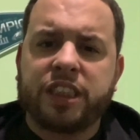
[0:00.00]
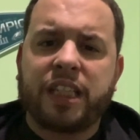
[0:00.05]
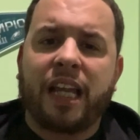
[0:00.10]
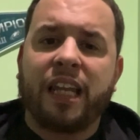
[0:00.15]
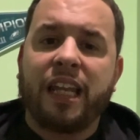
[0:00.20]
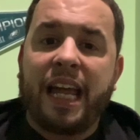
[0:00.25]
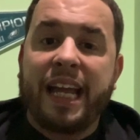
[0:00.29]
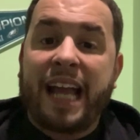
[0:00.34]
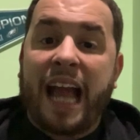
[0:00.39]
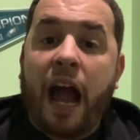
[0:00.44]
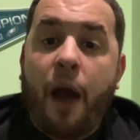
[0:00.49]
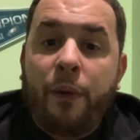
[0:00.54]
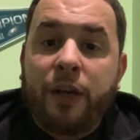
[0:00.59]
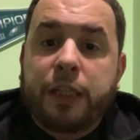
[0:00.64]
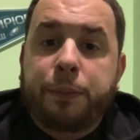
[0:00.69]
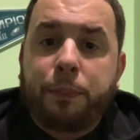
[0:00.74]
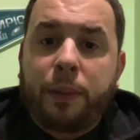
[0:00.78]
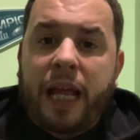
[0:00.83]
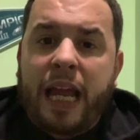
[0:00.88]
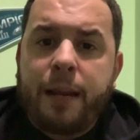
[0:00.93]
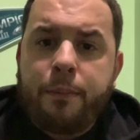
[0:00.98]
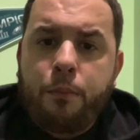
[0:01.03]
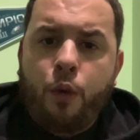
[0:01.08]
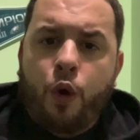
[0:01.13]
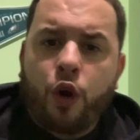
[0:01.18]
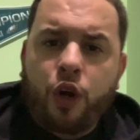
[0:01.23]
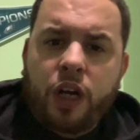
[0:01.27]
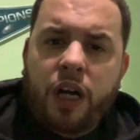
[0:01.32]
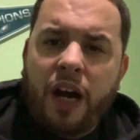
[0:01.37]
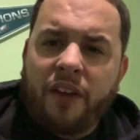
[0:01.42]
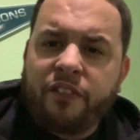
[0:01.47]
I like how he's playing more
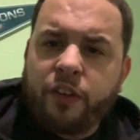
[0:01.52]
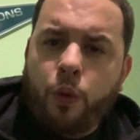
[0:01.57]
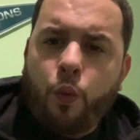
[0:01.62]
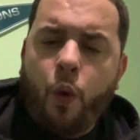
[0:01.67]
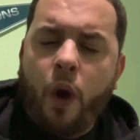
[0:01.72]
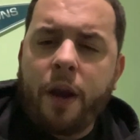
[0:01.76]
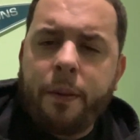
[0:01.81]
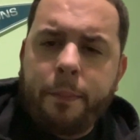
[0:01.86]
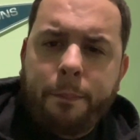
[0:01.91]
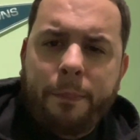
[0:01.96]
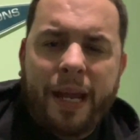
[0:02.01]
cover one